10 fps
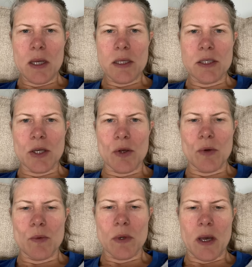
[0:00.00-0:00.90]

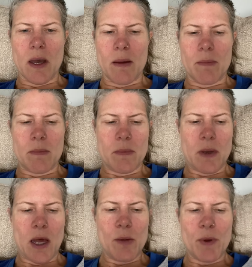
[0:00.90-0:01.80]
So
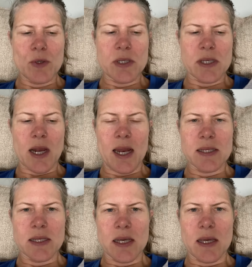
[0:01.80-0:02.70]
elbows is a
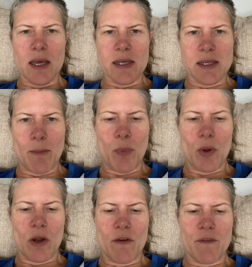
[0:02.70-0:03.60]
classic
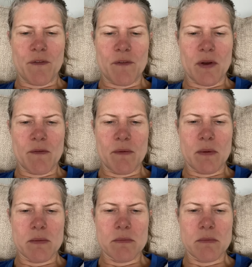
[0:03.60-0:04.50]
example of
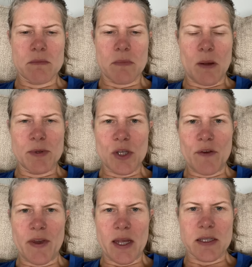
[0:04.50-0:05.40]

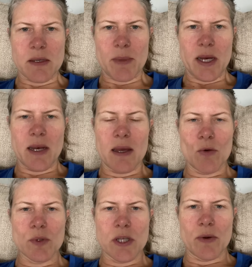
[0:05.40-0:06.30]
observing it in somebody.
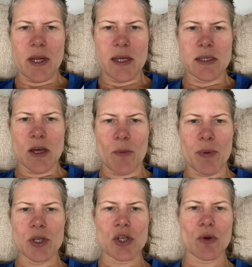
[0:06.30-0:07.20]
Also knees are,
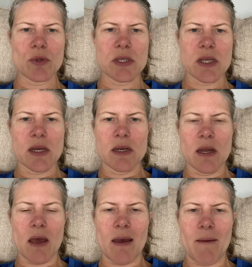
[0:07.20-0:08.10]
but shoulders
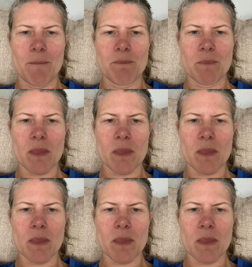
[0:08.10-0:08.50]
can